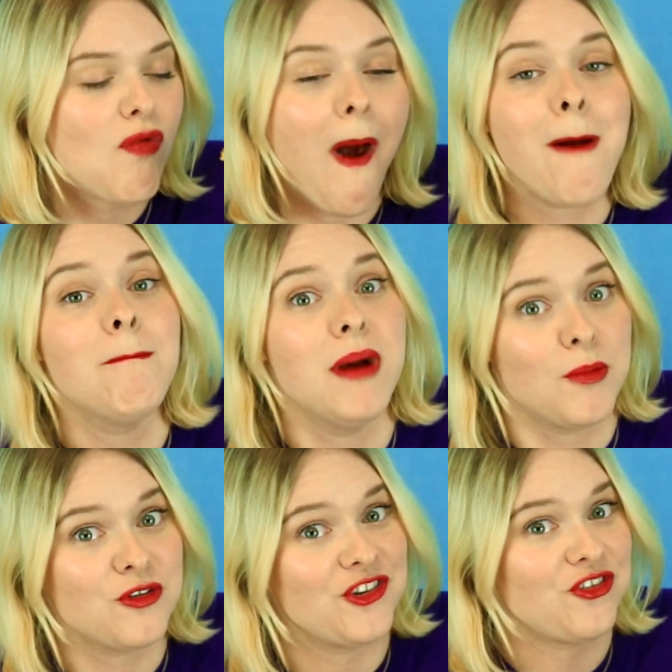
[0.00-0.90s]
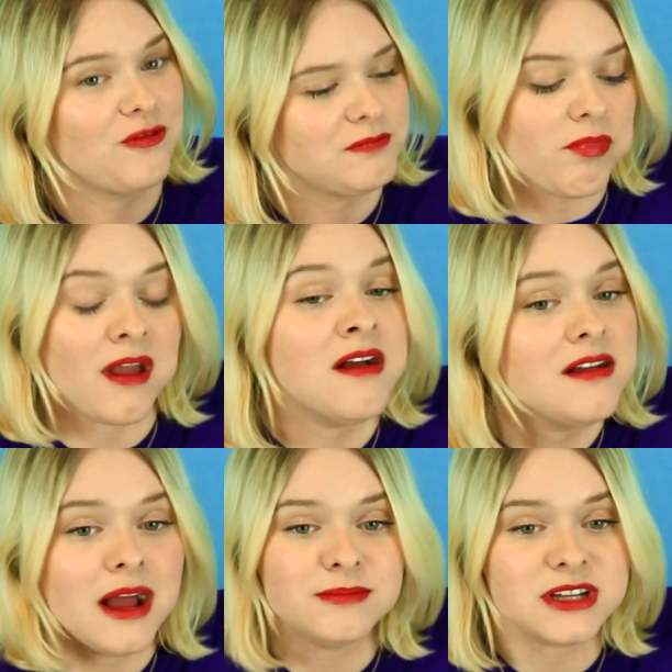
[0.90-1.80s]
Memories.
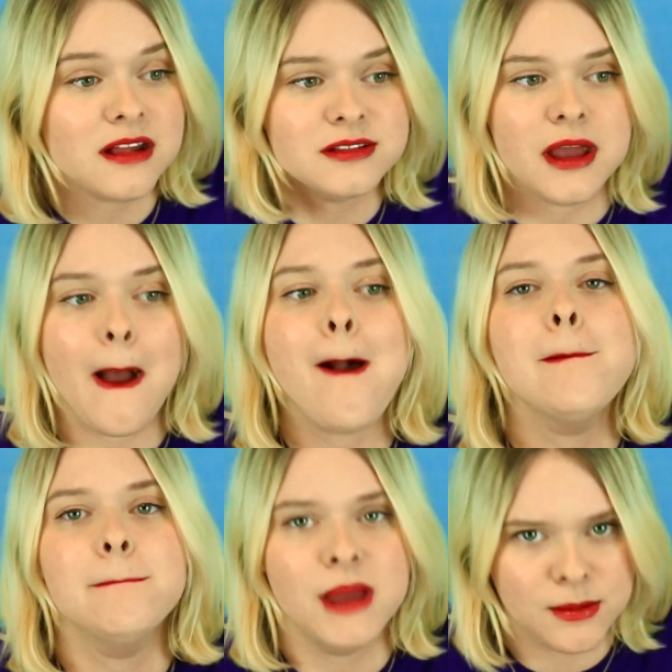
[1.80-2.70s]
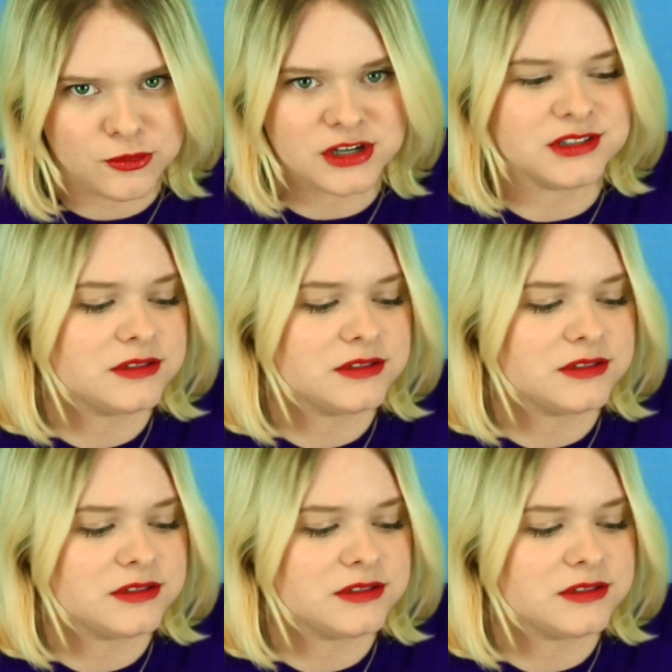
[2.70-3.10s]
I'm telling you, memories.